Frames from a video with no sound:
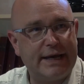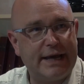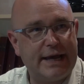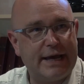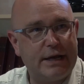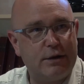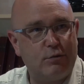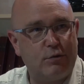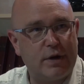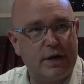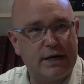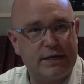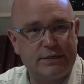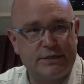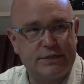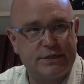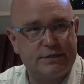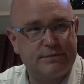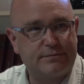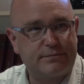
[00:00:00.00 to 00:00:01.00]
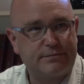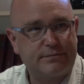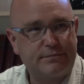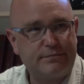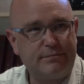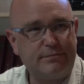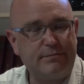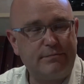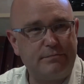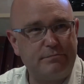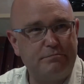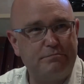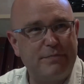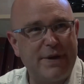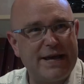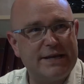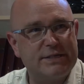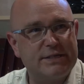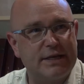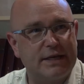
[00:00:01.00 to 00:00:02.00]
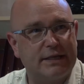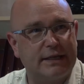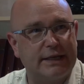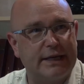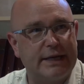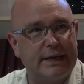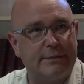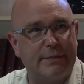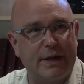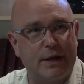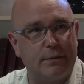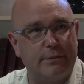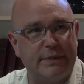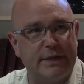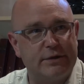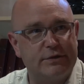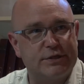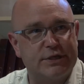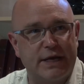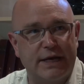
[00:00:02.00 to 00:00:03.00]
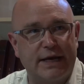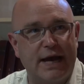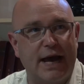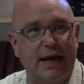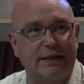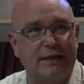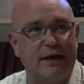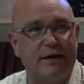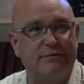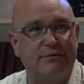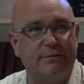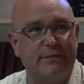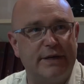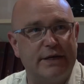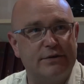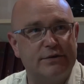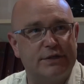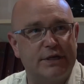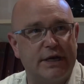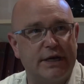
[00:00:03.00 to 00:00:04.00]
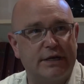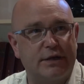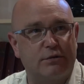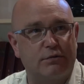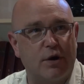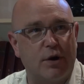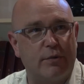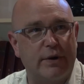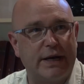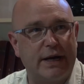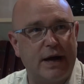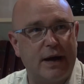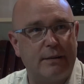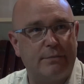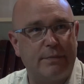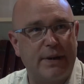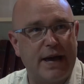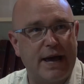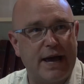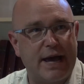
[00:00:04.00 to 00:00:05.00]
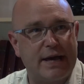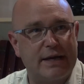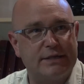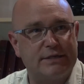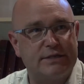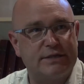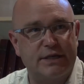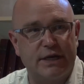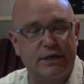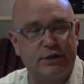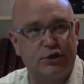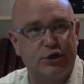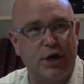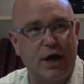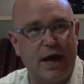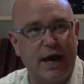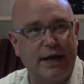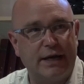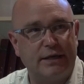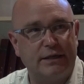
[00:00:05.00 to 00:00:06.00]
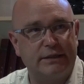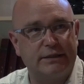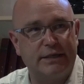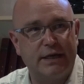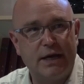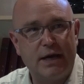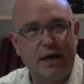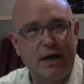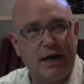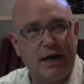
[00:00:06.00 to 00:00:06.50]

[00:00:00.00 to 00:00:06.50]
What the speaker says: it was basically about music. I loved music growing up as a child,